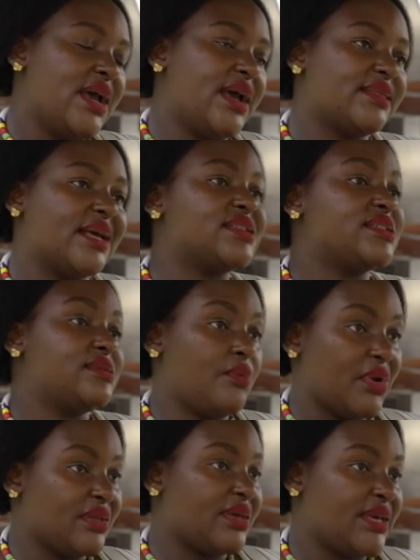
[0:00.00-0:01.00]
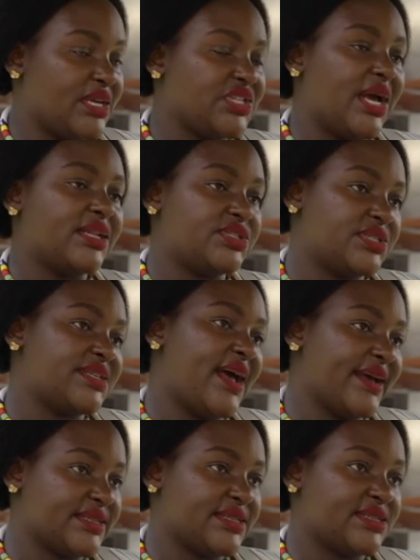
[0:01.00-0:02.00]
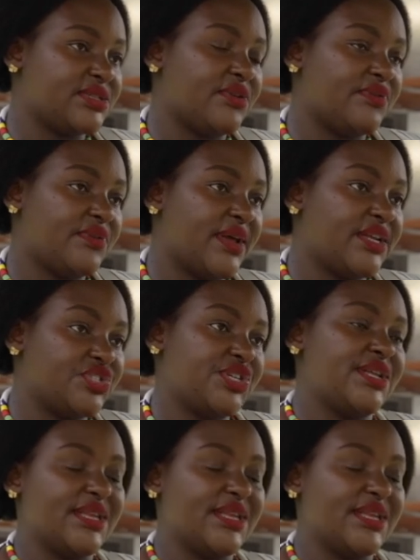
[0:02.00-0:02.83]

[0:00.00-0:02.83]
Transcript: and that's one of the key challenges: the access of energy.